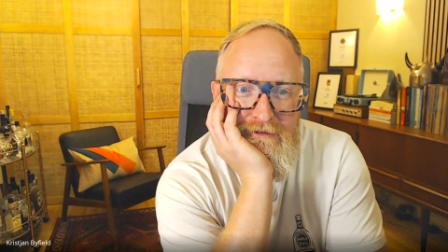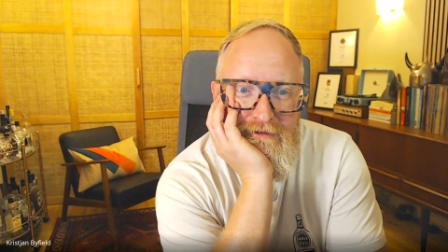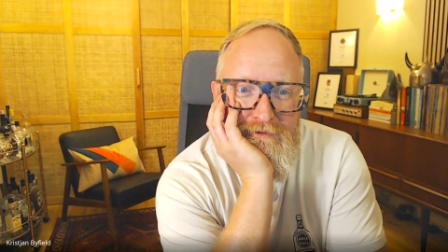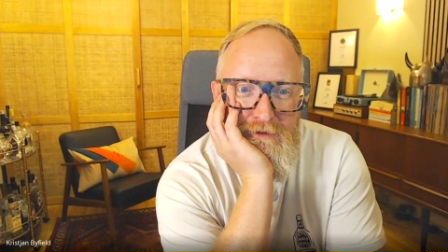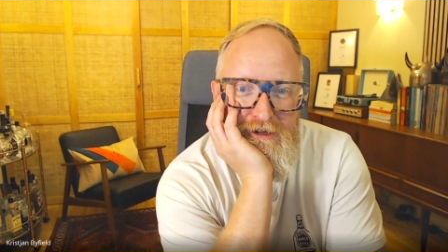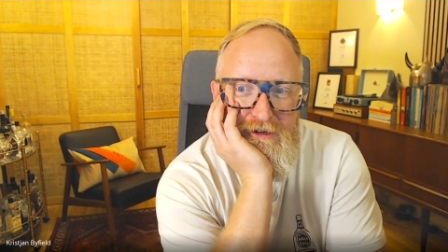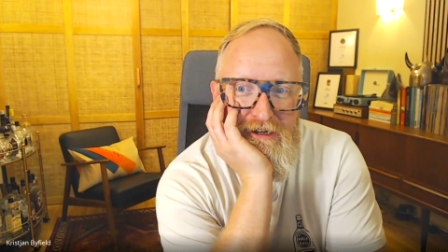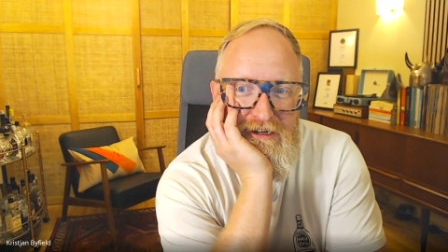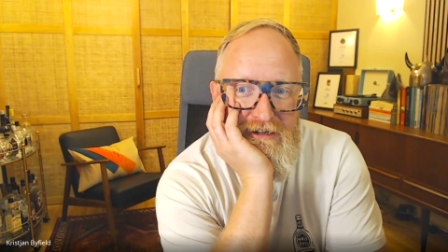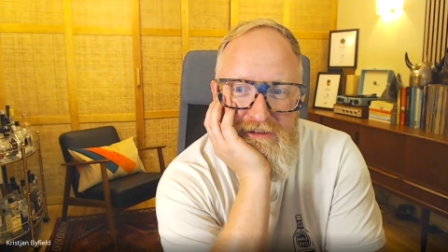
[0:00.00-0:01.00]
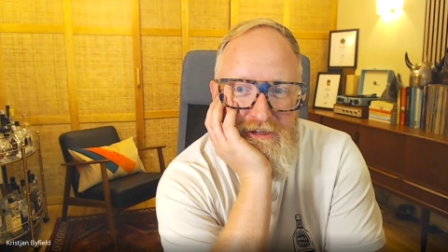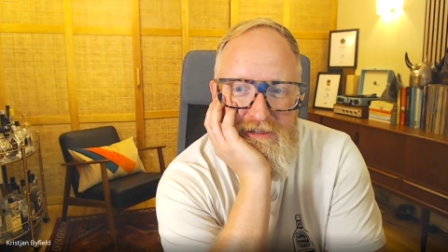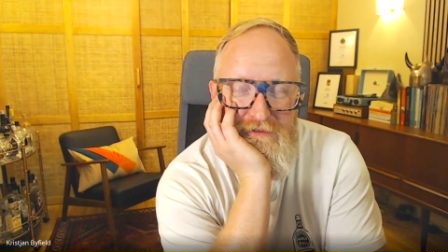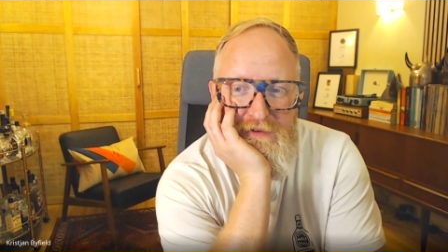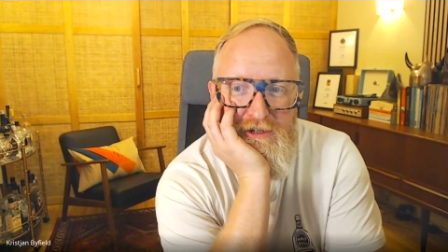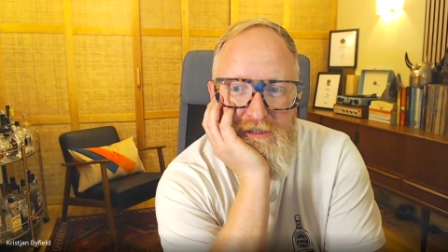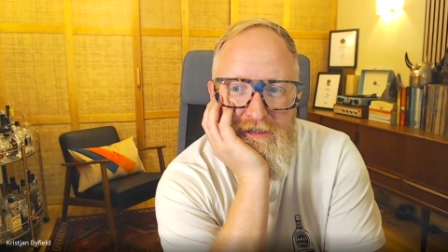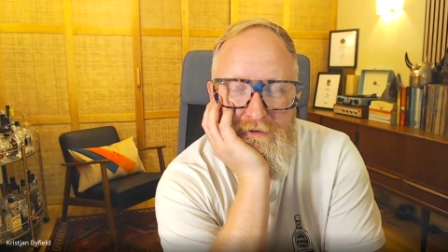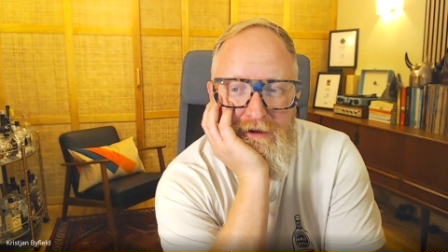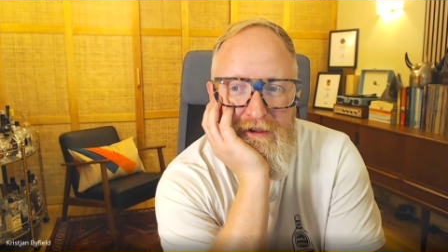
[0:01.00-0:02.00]
What do you need? It's just
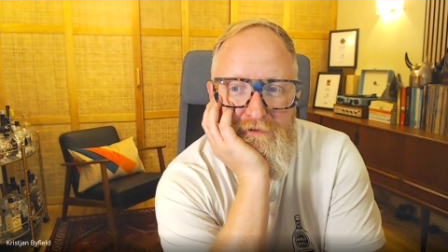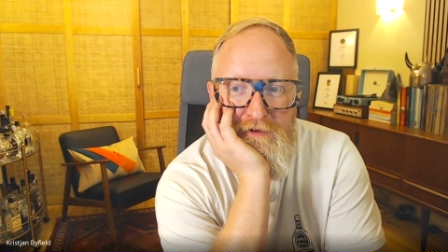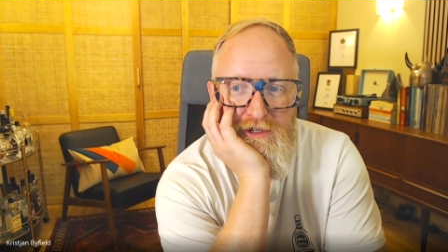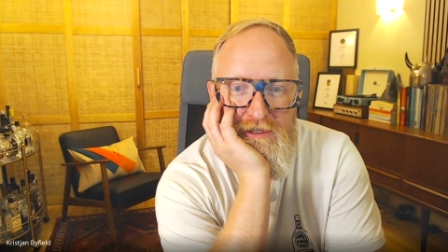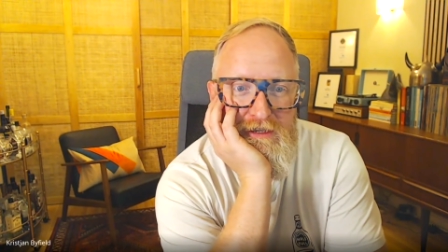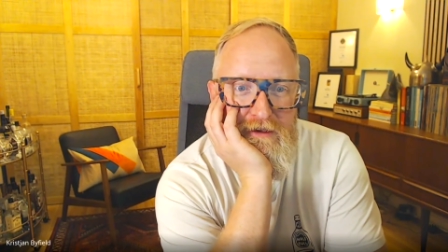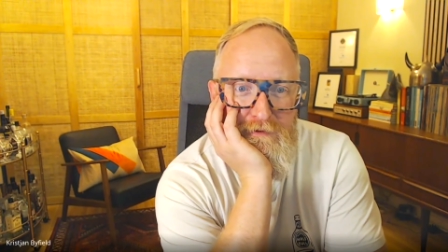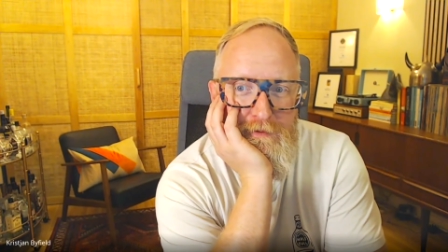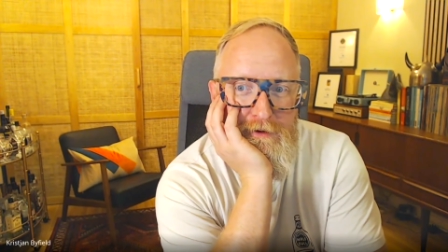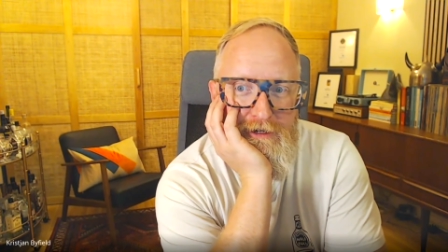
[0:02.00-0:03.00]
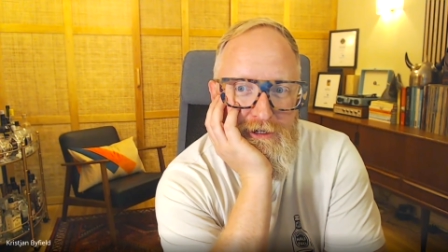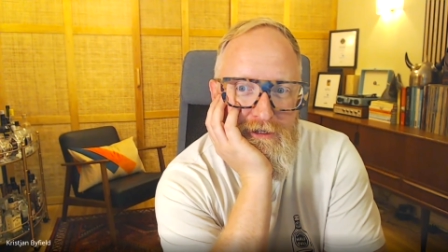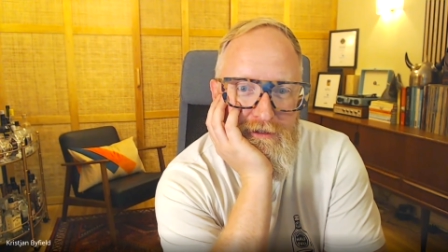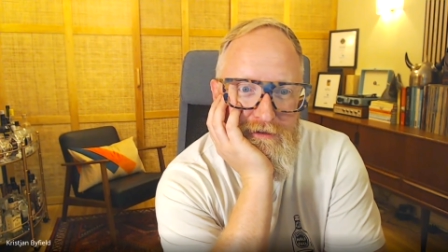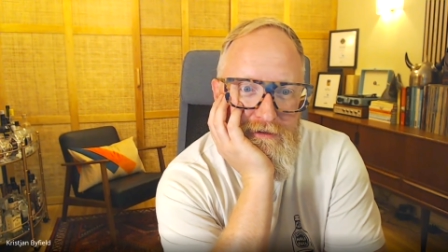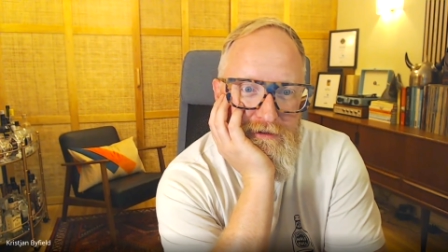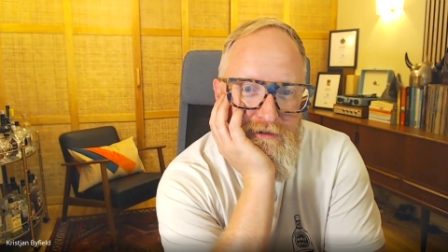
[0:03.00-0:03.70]
efficiency, right? Efficiency of operations.